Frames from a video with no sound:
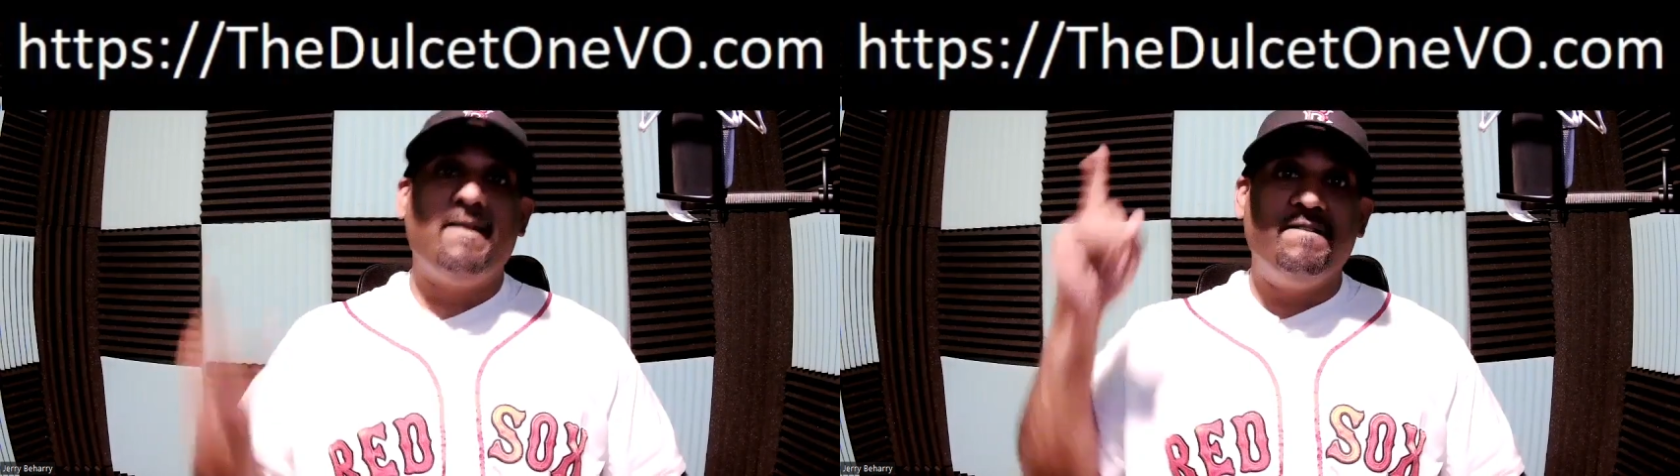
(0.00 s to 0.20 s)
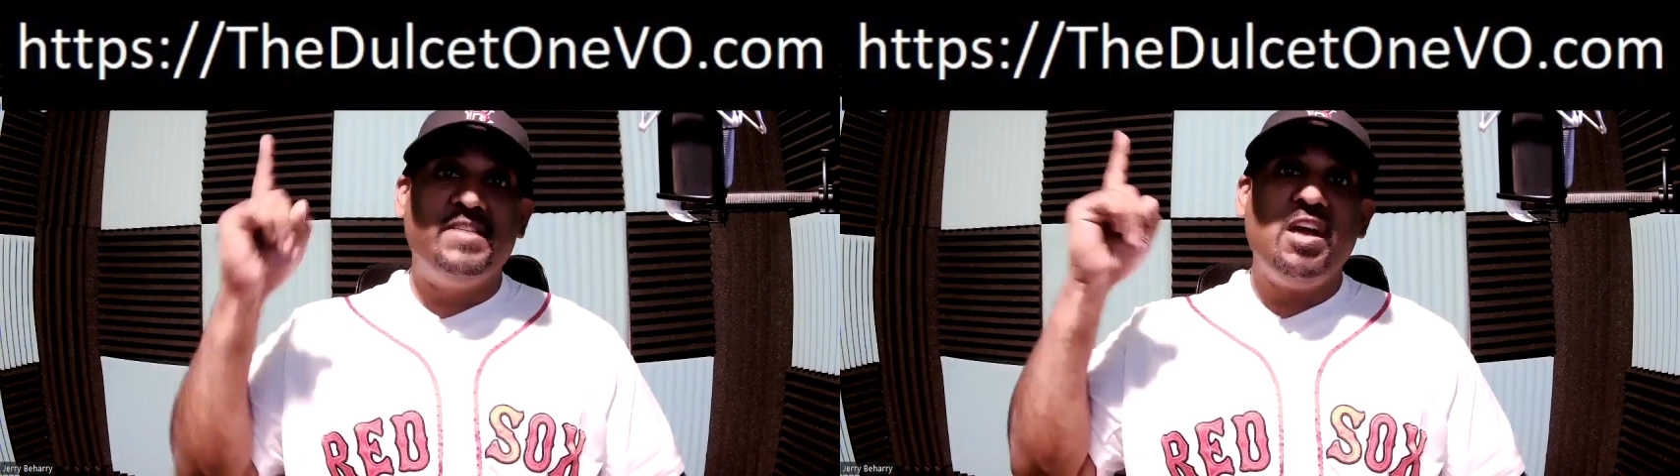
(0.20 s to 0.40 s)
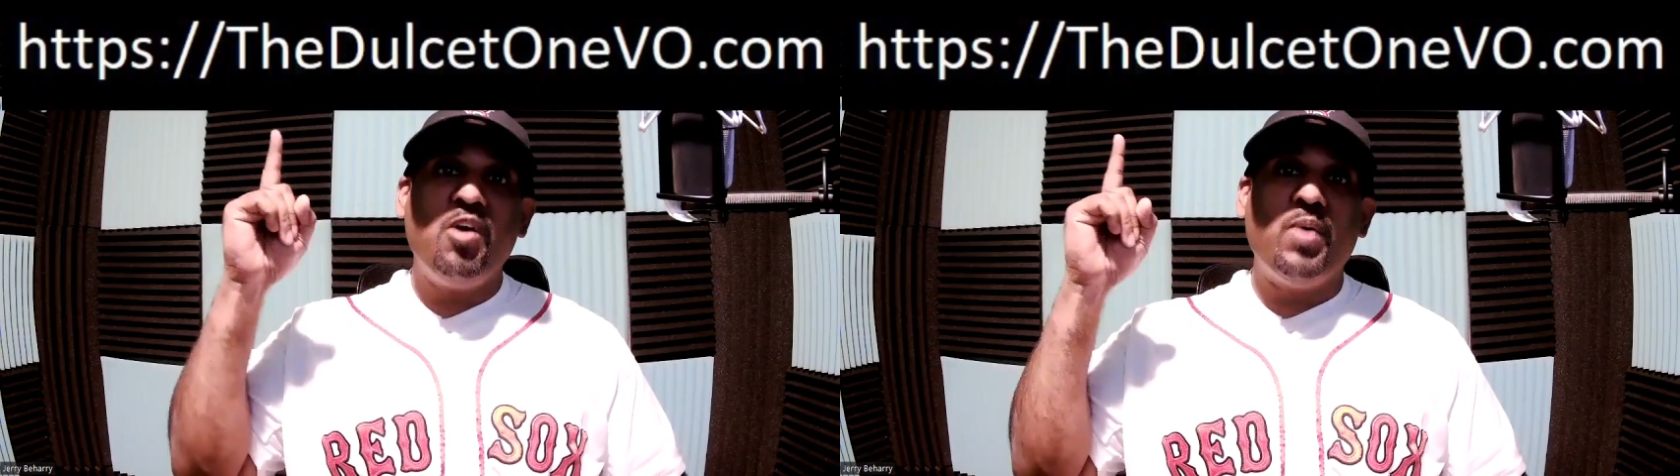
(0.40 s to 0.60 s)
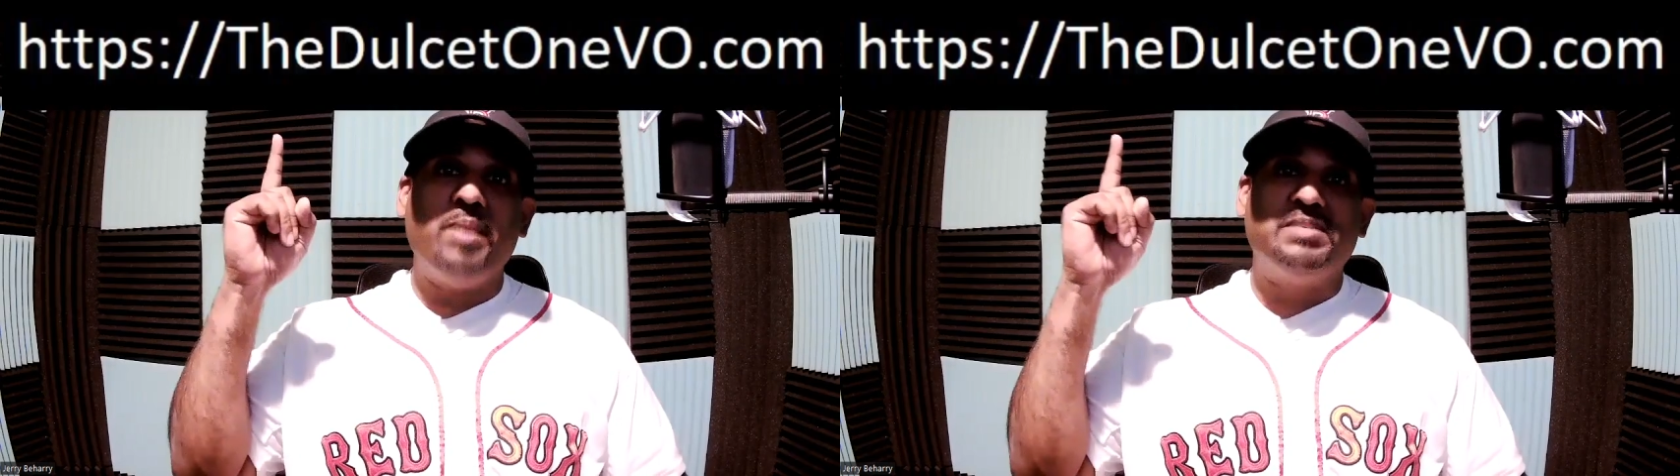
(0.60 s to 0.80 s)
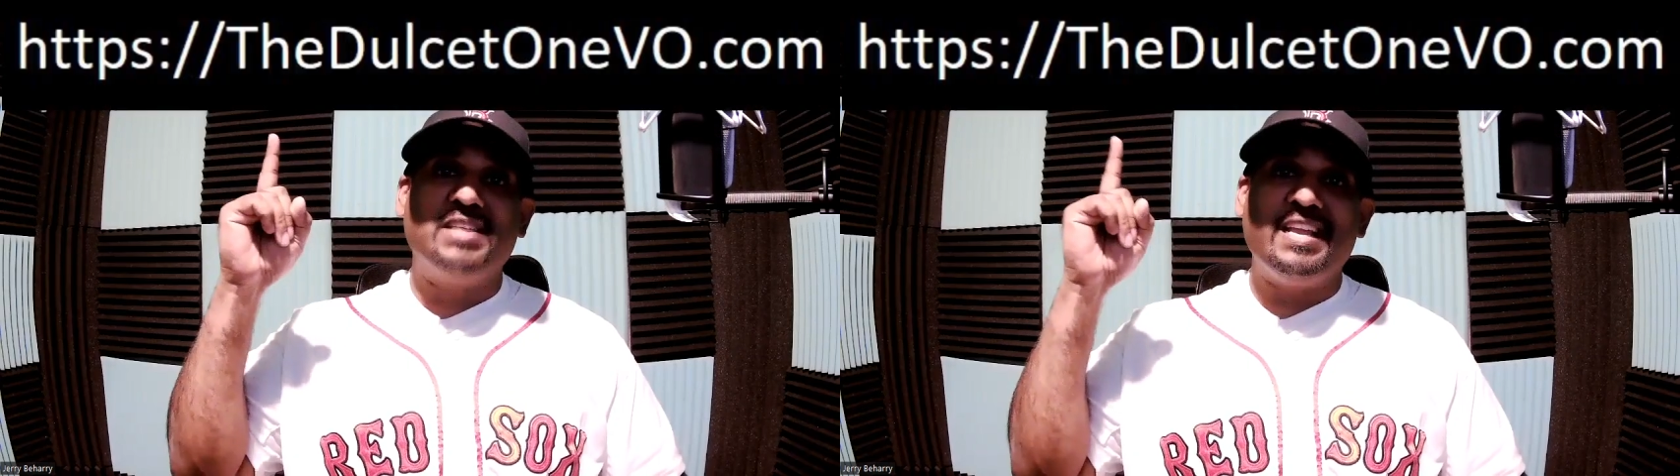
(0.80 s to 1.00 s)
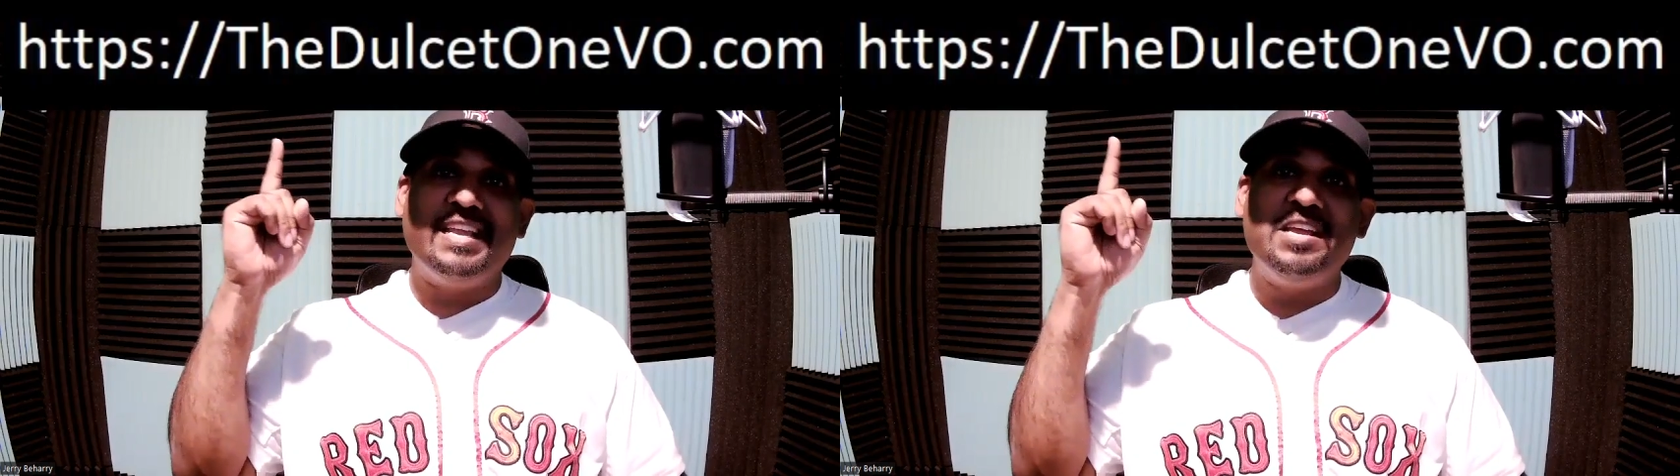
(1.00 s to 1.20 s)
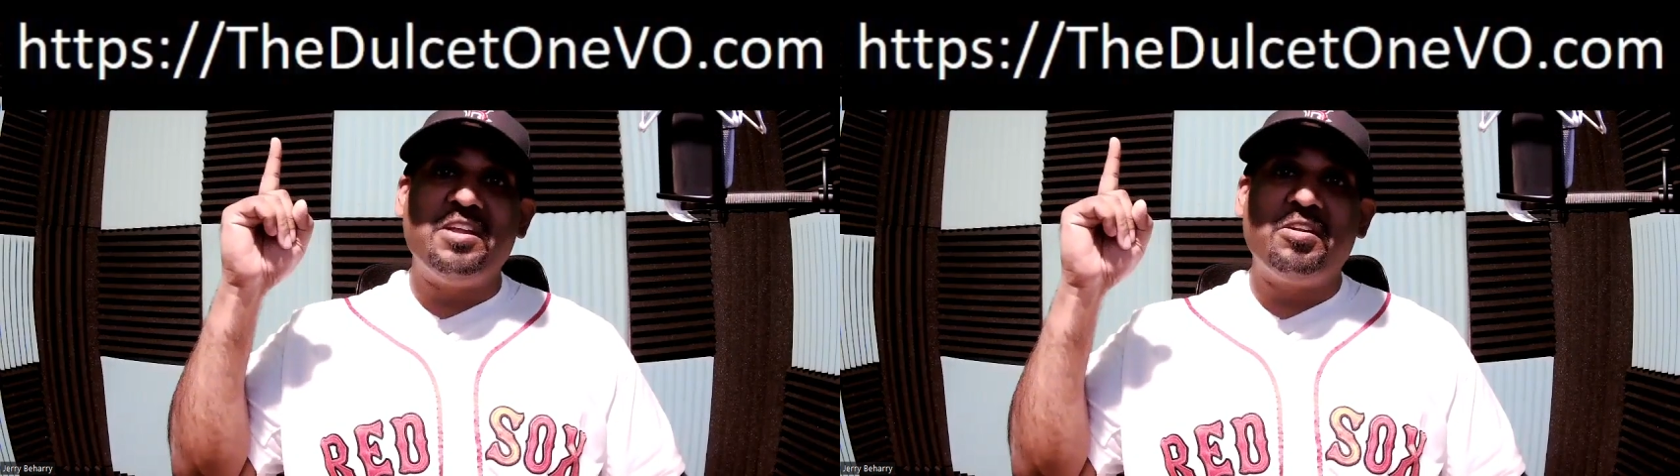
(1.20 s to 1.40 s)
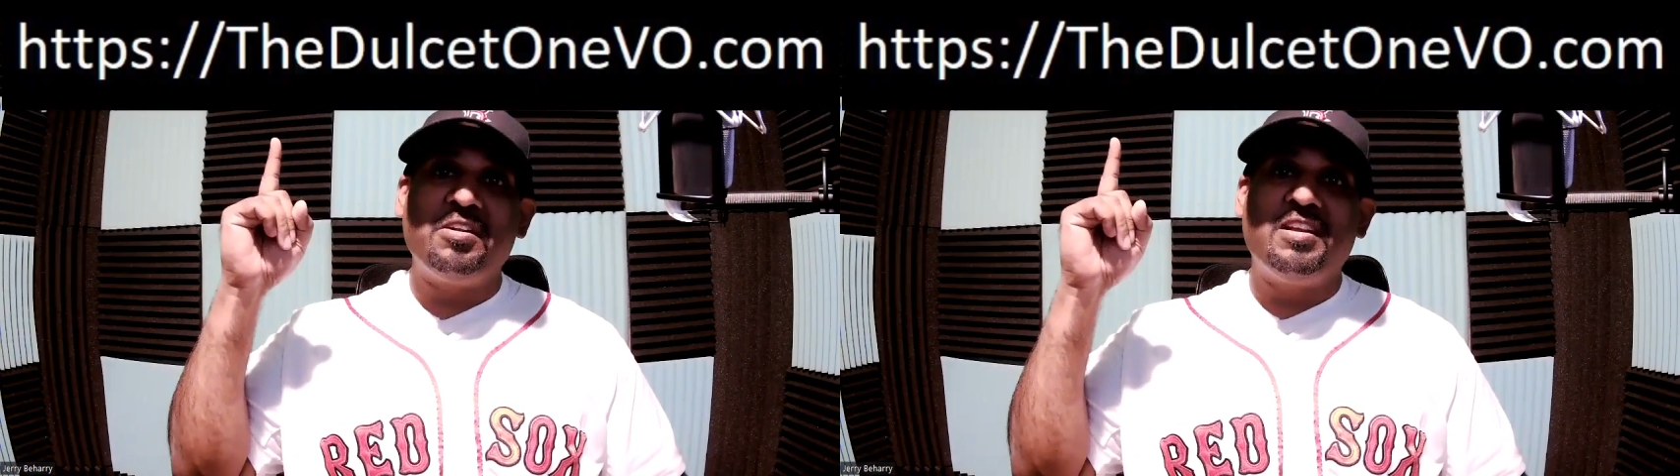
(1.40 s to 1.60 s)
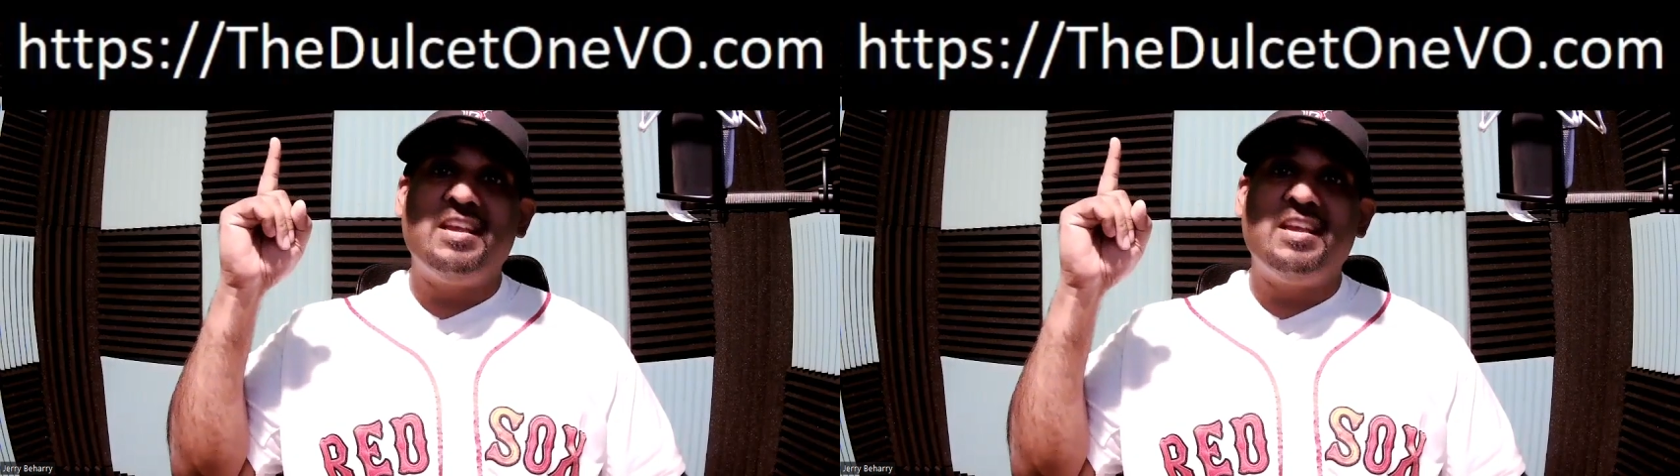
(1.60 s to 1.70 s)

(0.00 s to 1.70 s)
VO website here